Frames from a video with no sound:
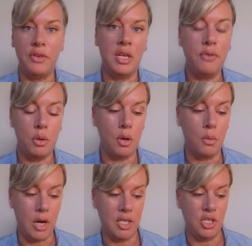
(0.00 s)
if any of you are
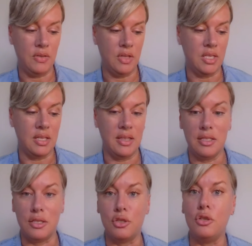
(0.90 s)
watching this and
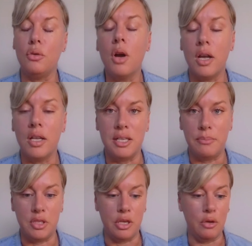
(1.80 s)
this is new
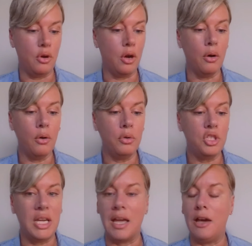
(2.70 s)
concepts to you, go
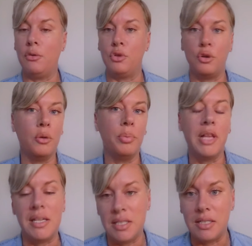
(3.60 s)
check out
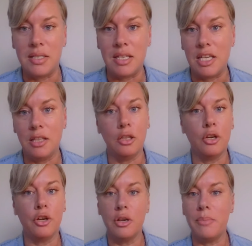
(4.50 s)
neuroplasticity,
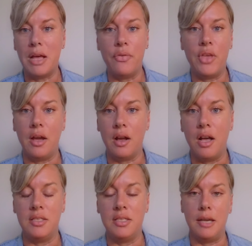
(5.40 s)
learn about that
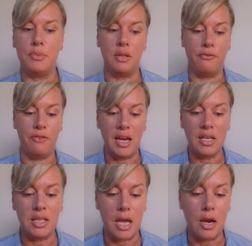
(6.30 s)
concept, the
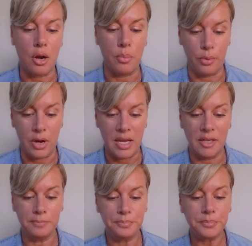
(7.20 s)
fact that our
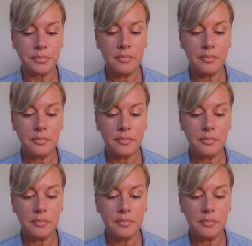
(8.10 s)
brain